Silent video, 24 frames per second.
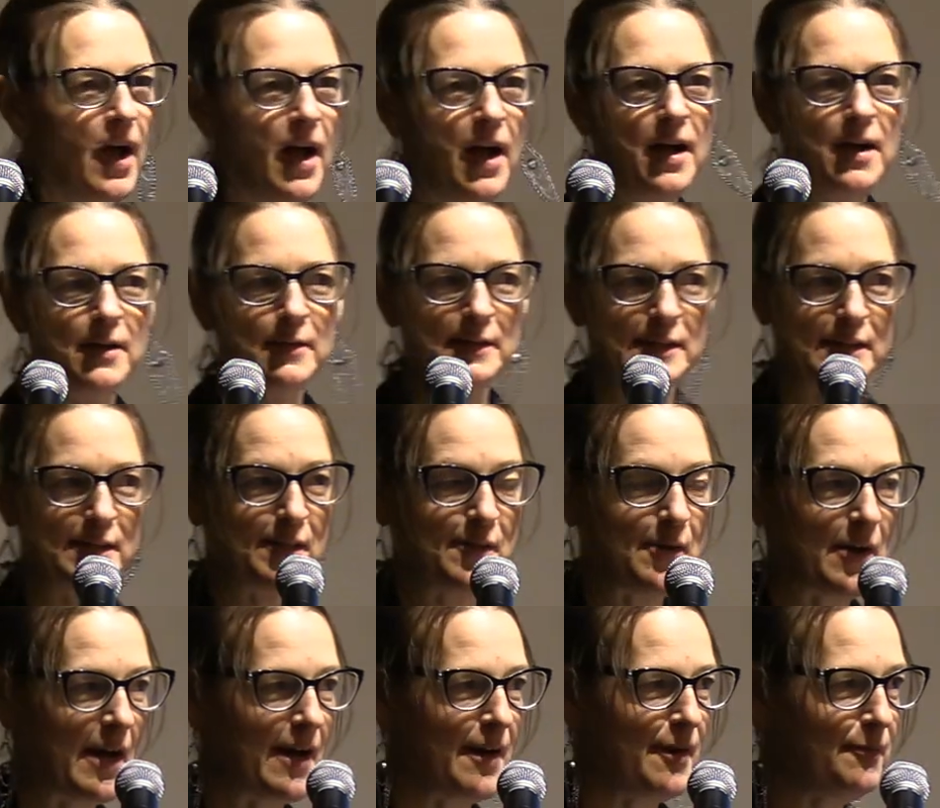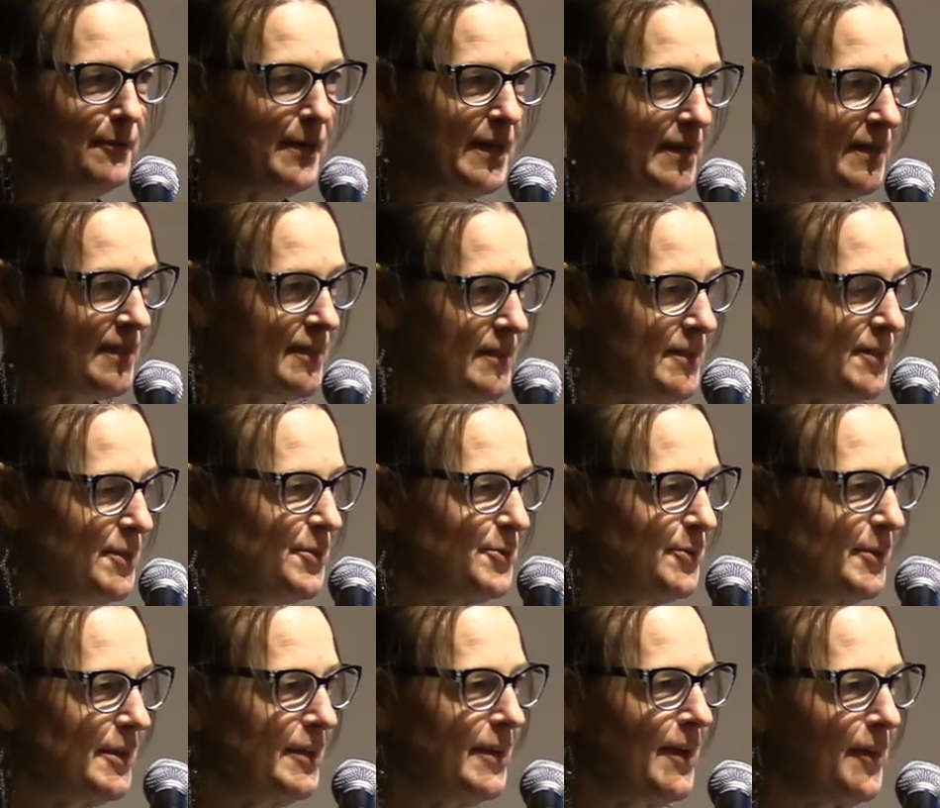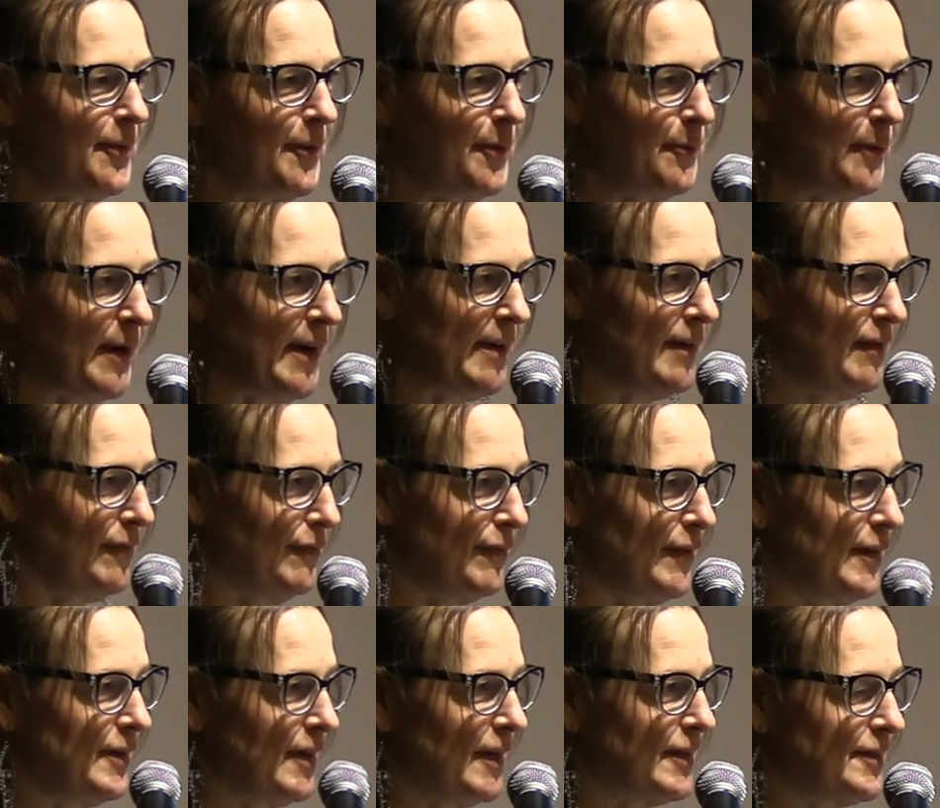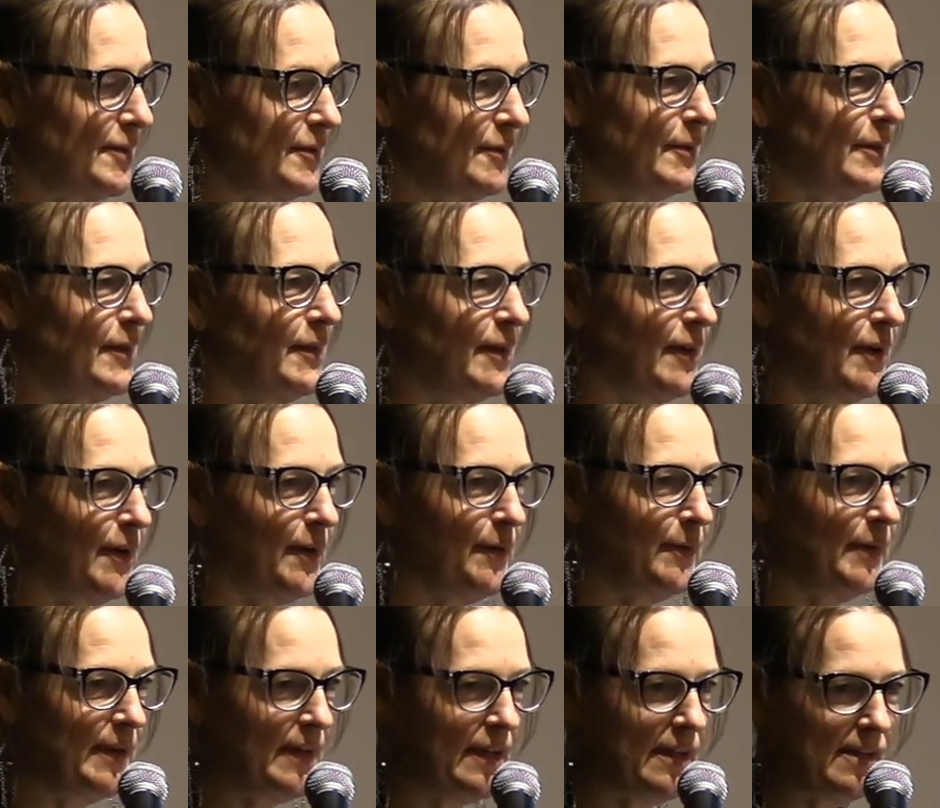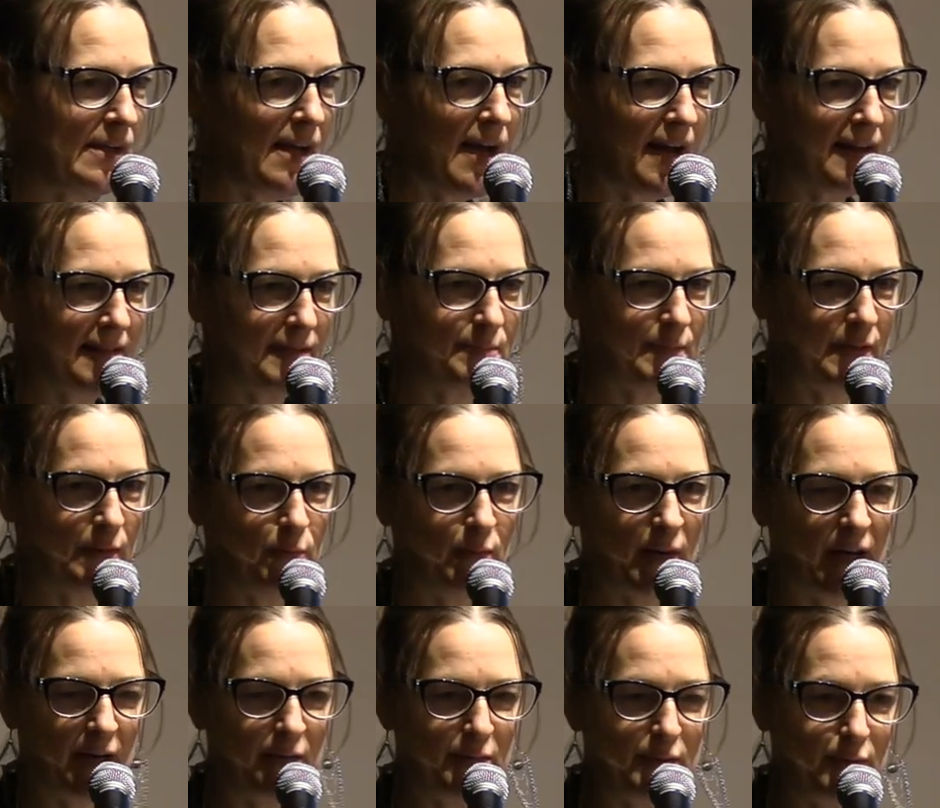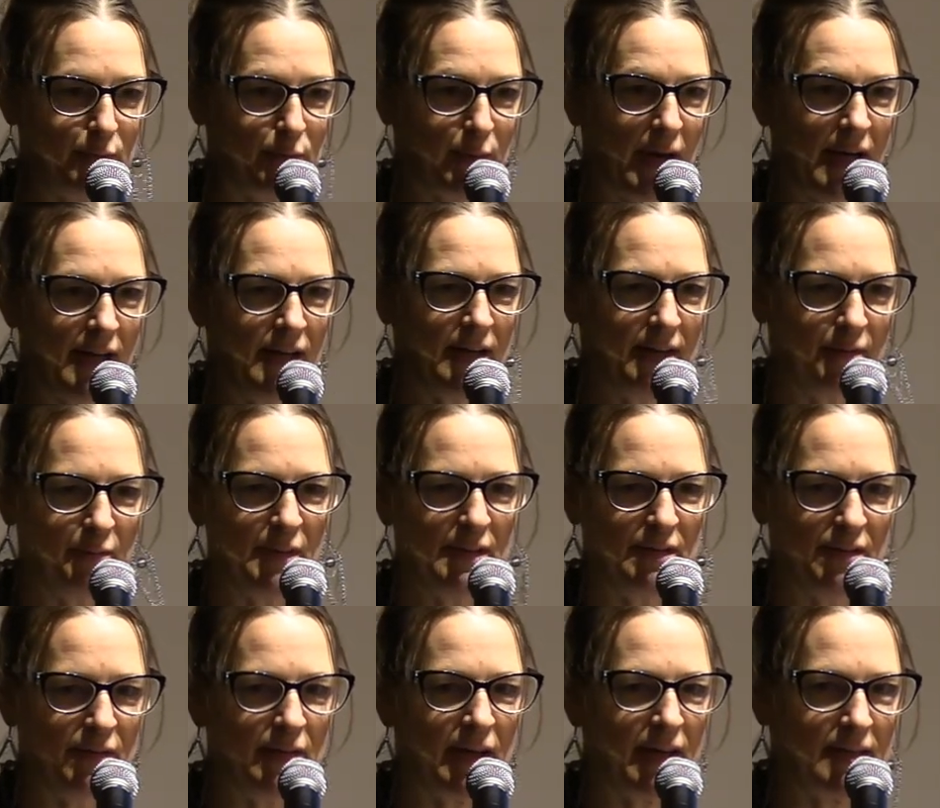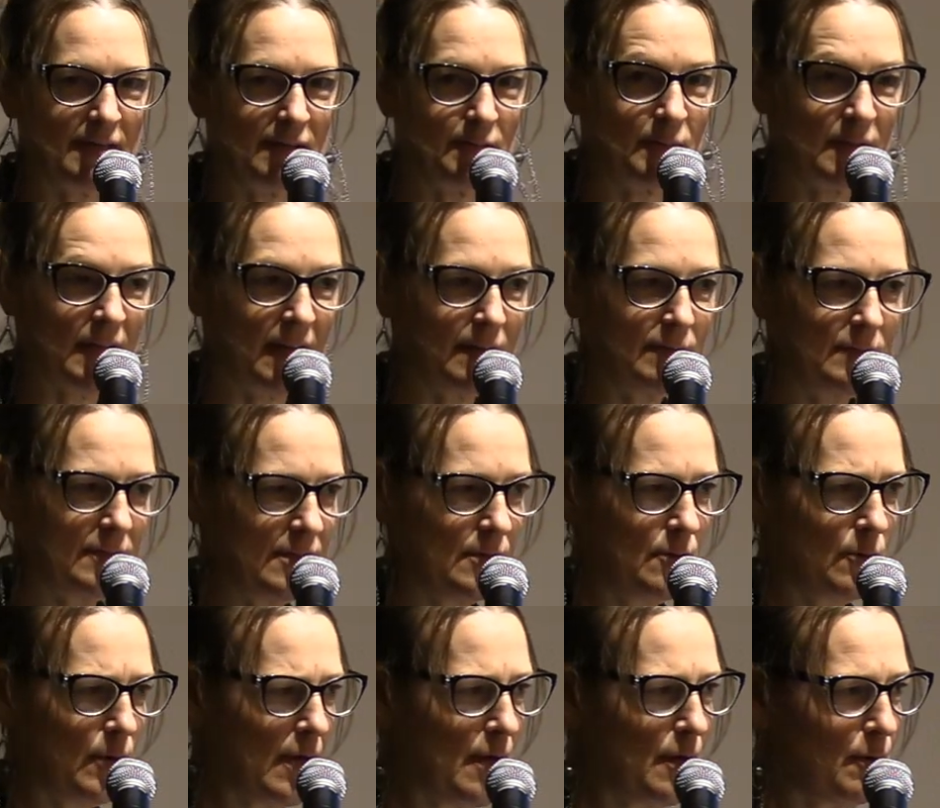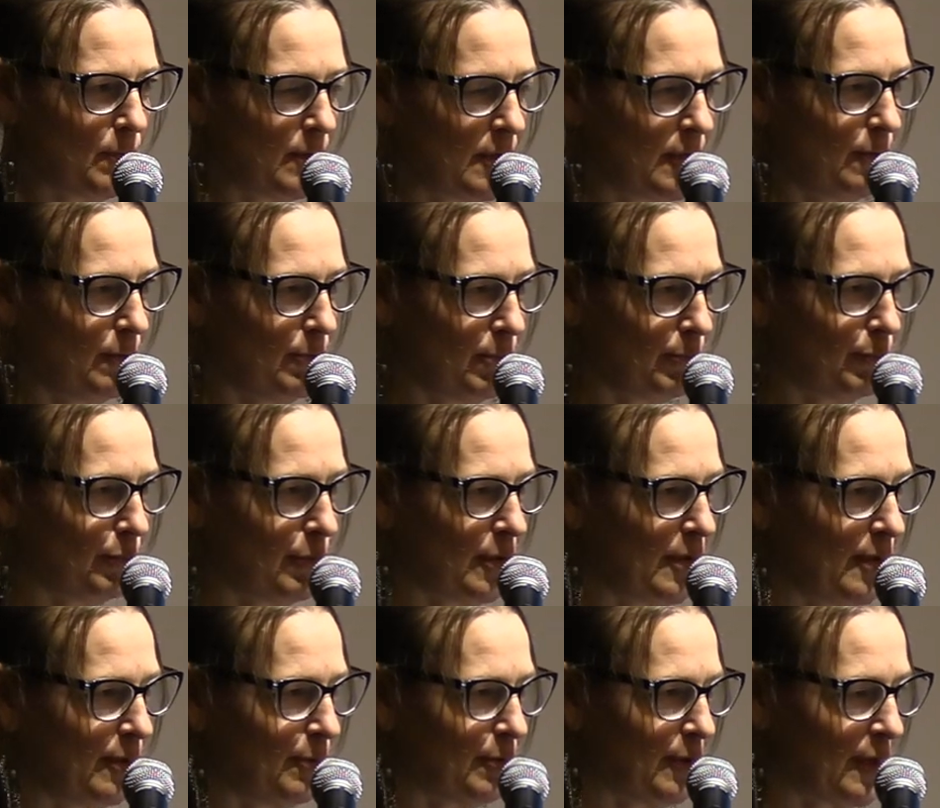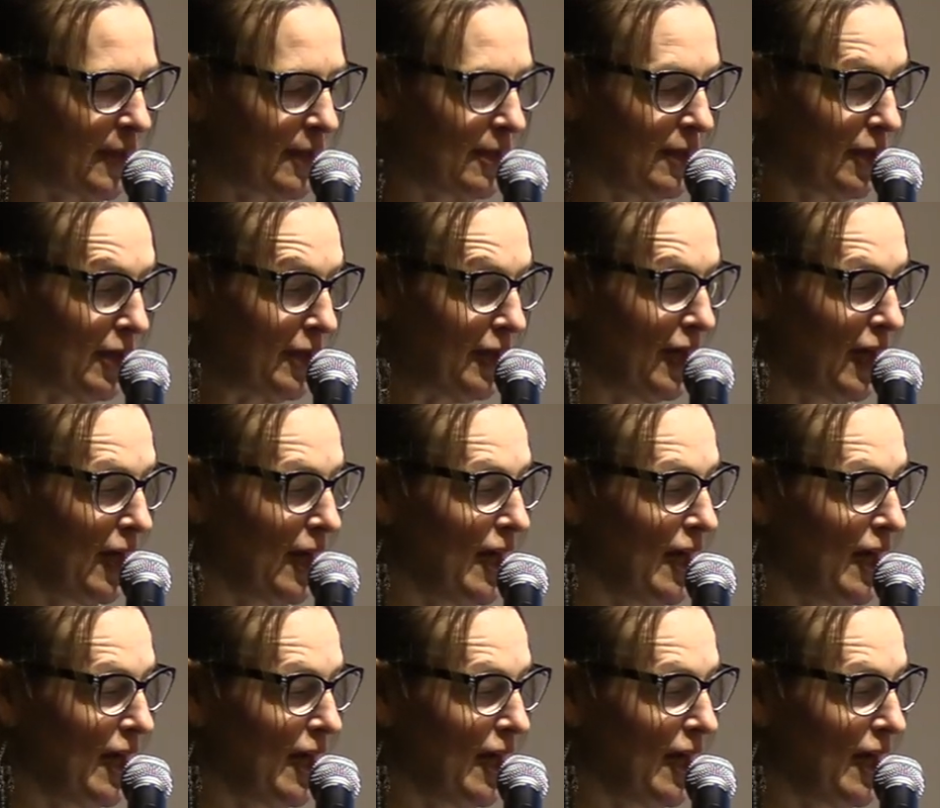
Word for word: Um, so I ran into another writing friend not too long ago, and he asked me what I was writing. We do that sometimes. You know, hey, what are you, what are you working on?